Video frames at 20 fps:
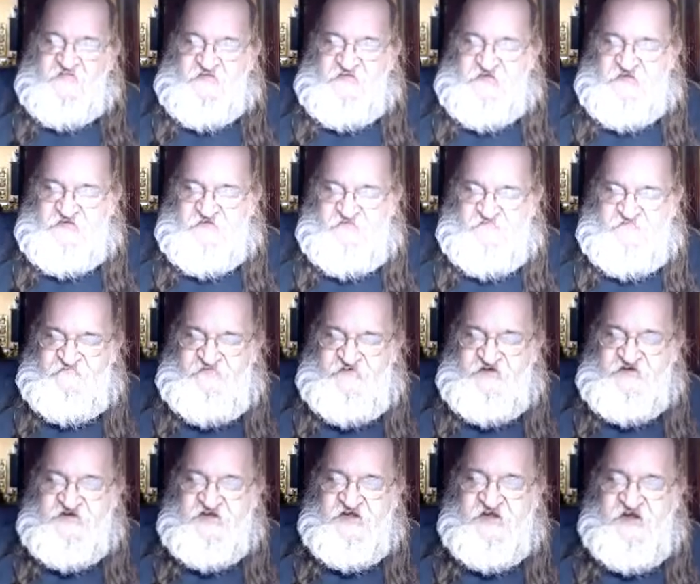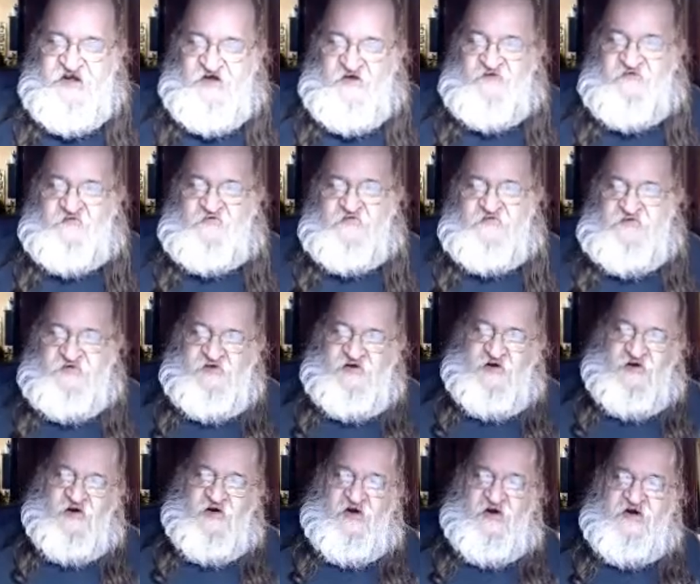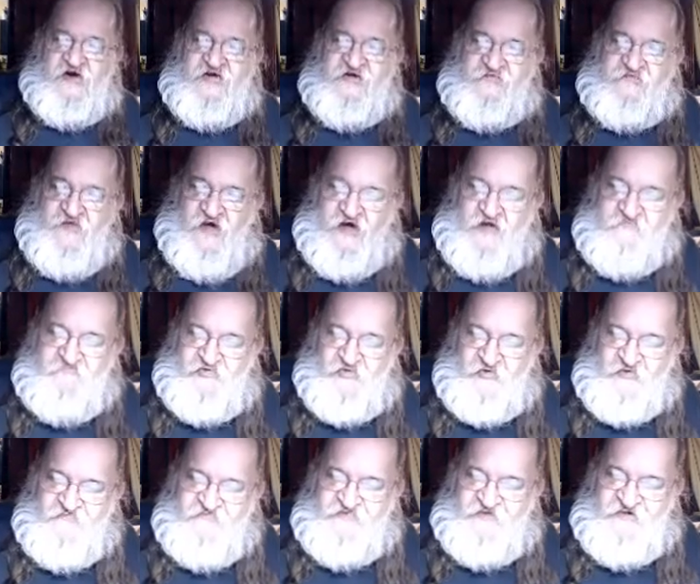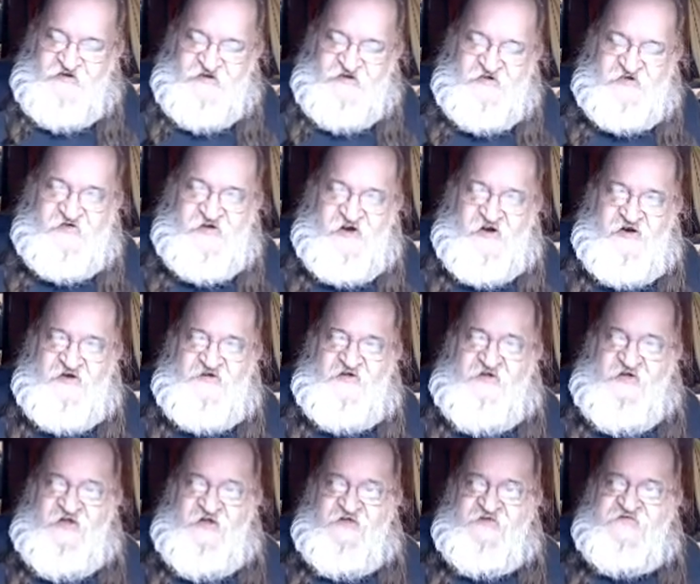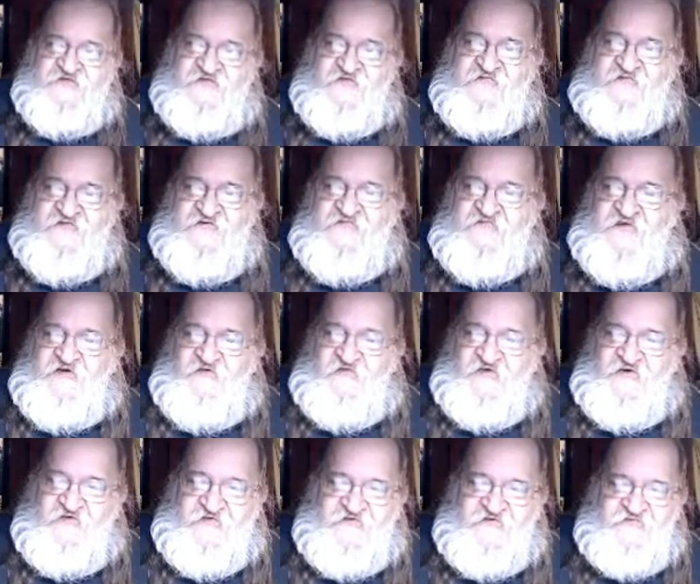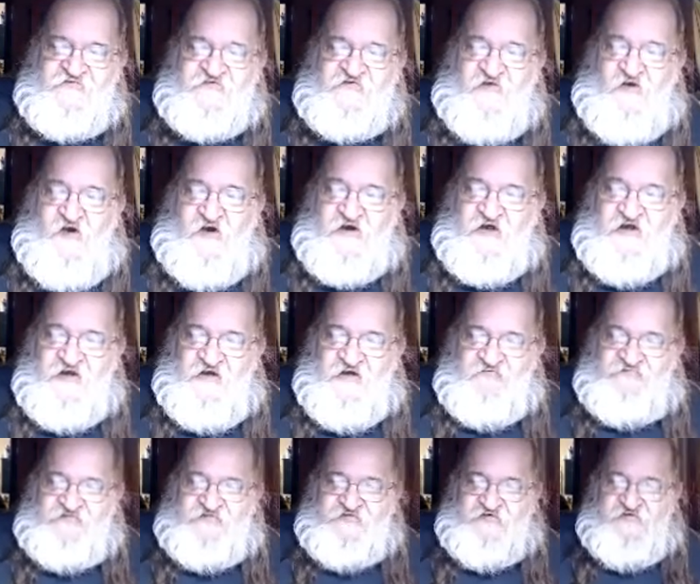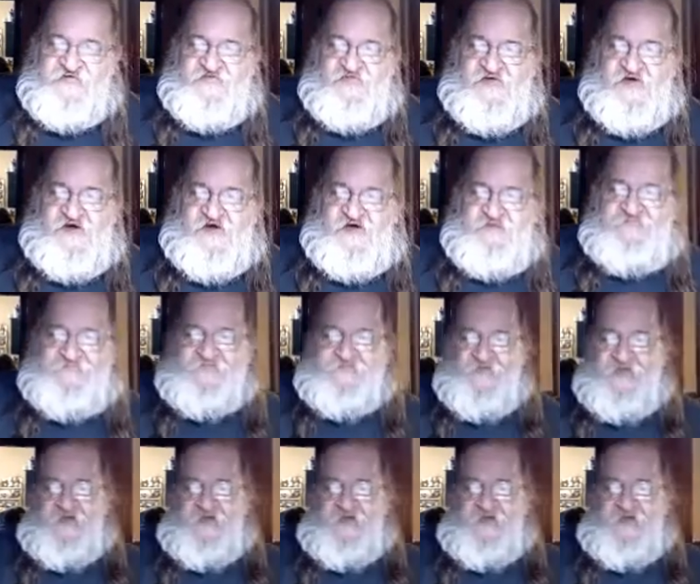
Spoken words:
the video card, onboard video card, just isn't really strong enough to